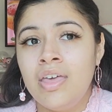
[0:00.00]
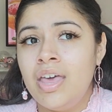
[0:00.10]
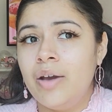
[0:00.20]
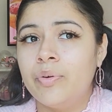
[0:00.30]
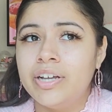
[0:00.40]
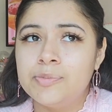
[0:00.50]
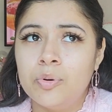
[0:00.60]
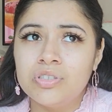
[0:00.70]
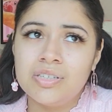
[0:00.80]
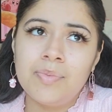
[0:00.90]
And when I
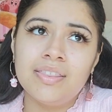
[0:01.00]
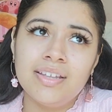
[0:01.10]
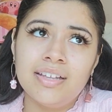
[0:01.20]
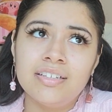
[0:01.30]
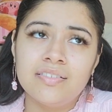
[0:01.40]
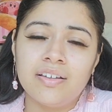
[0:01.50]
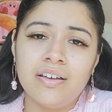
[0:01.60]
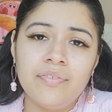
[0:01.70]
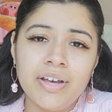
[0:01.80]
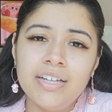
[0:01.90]
spoke to him at the end of the
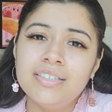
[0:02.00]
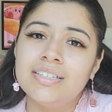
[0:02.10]
event,